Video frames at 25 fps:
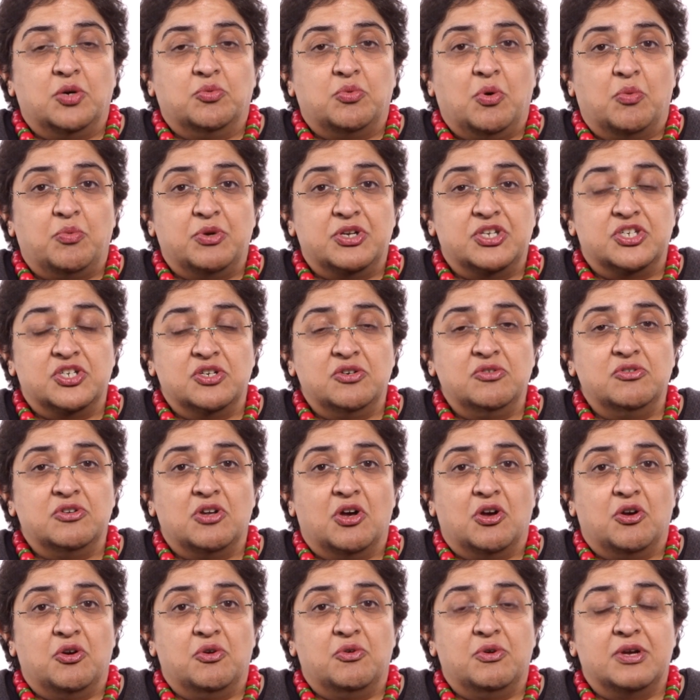What we do
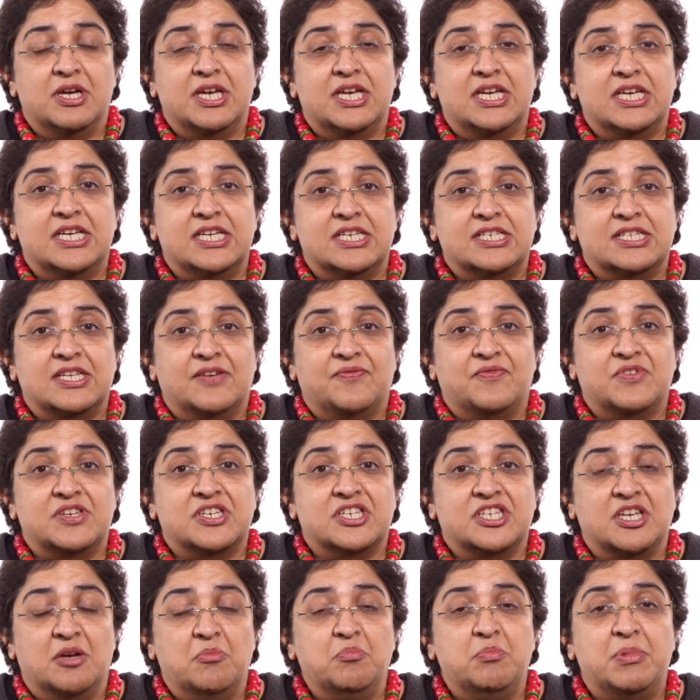know is that for
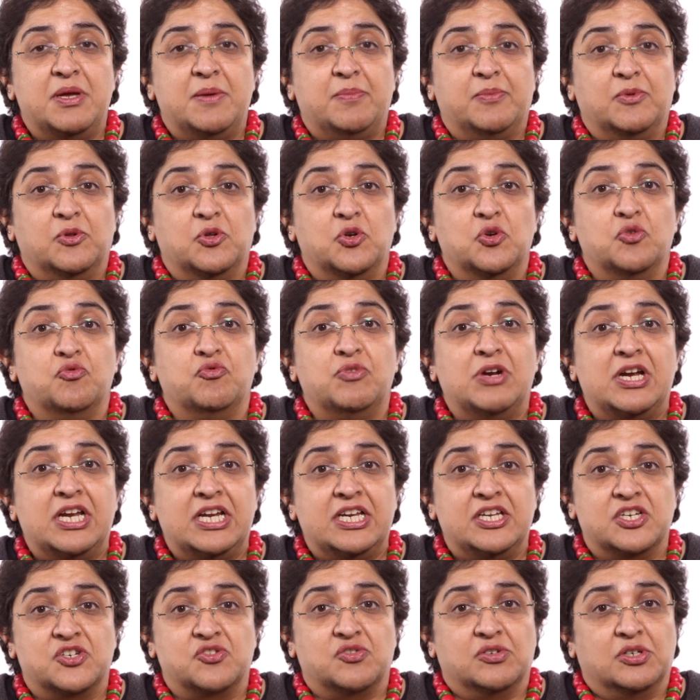some people who
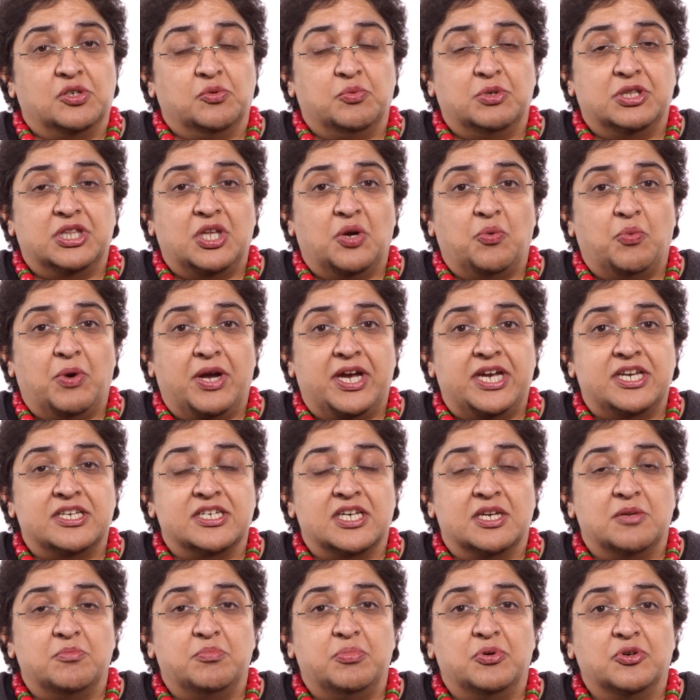really struggle with their weight
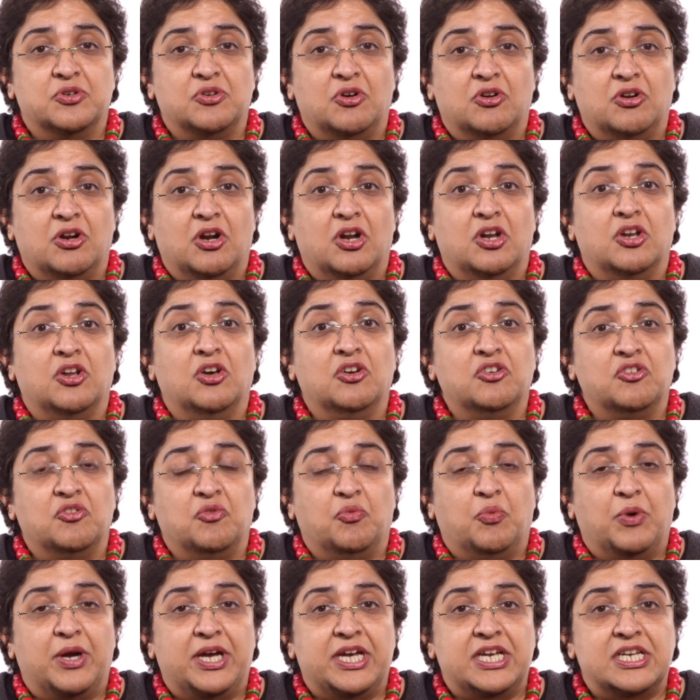and put on a lot
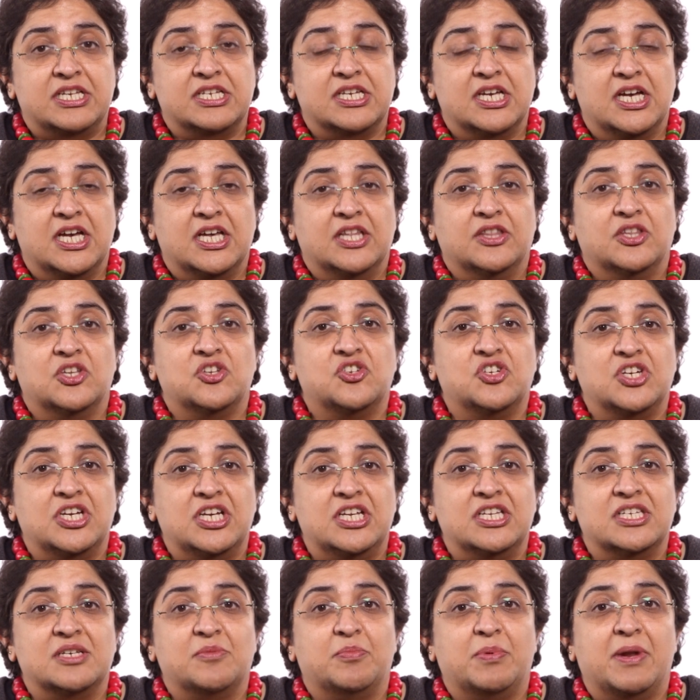of weight, the
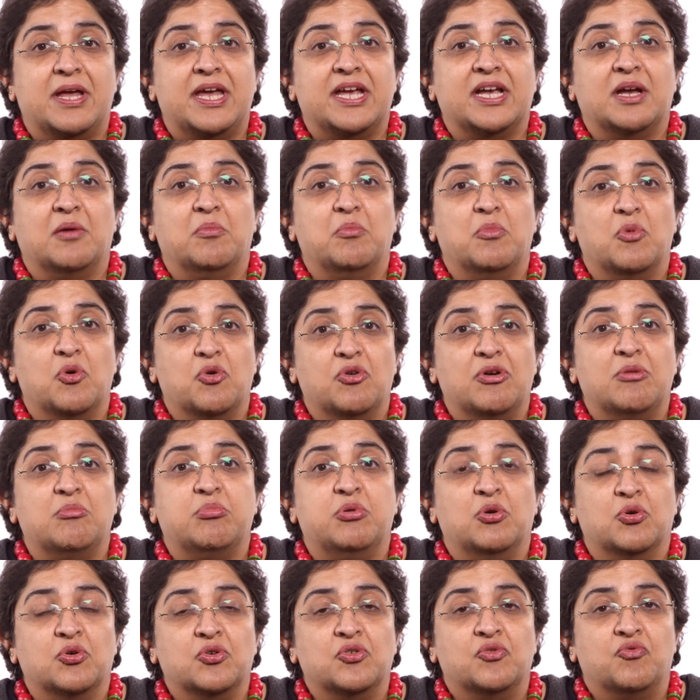genes are playing a more
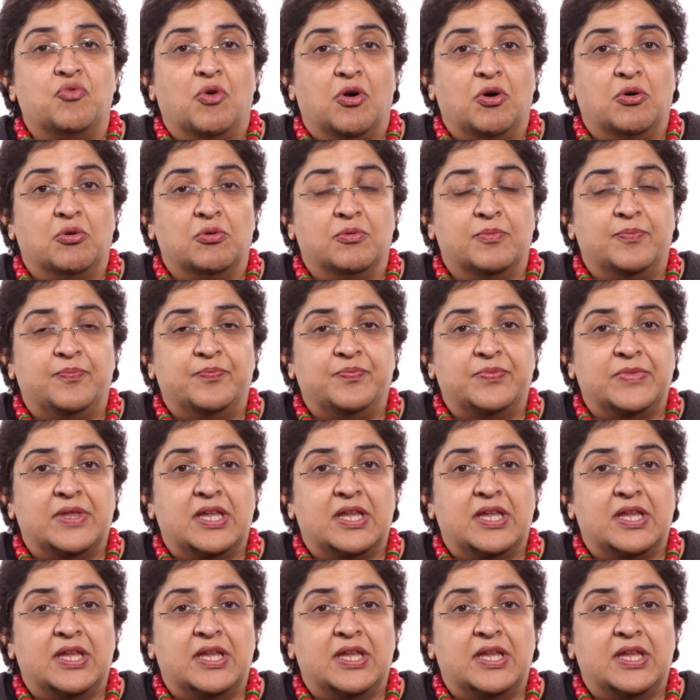important role.